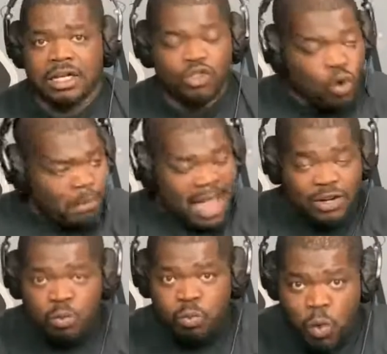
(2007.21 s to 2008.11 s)
No
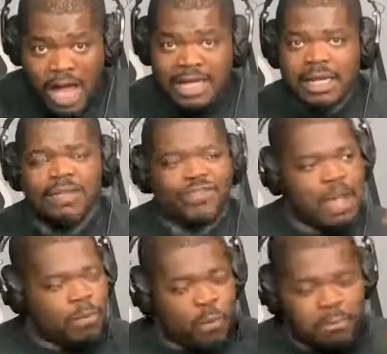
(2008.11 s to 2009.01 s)
matter what, they
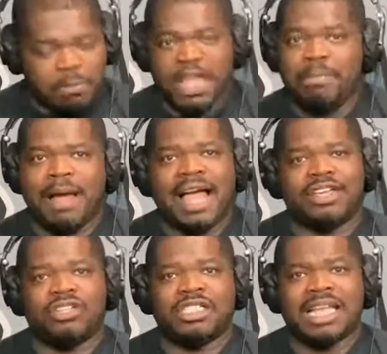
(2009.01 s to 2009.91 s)
will be by
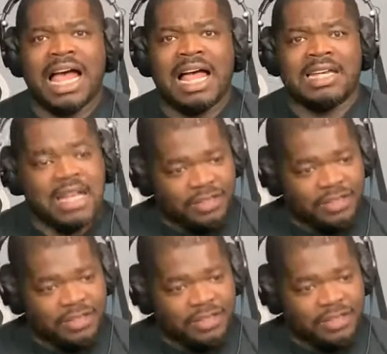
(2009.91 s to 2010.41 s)
your side.